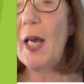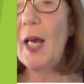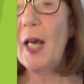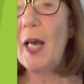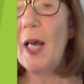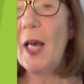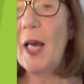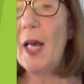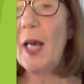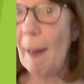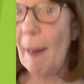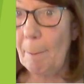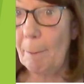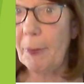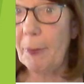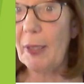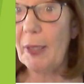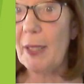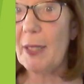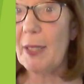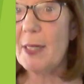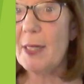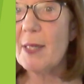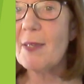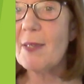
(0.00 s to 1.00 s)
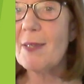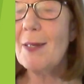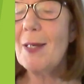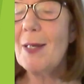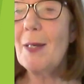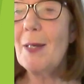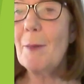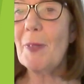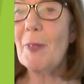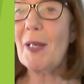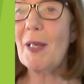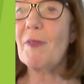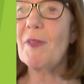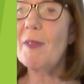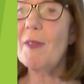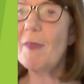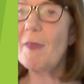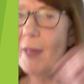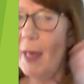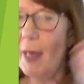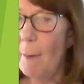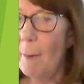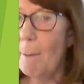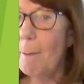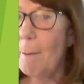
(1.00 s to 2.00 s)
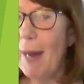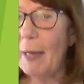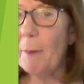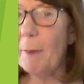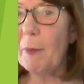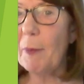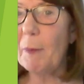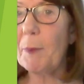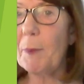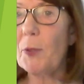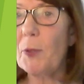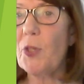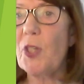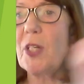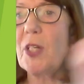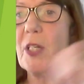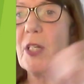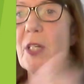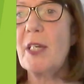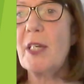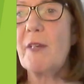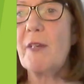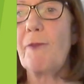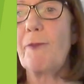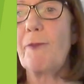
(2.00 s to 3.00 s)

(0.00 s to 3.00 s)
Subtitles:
through Ramblers, but I think they might be putting a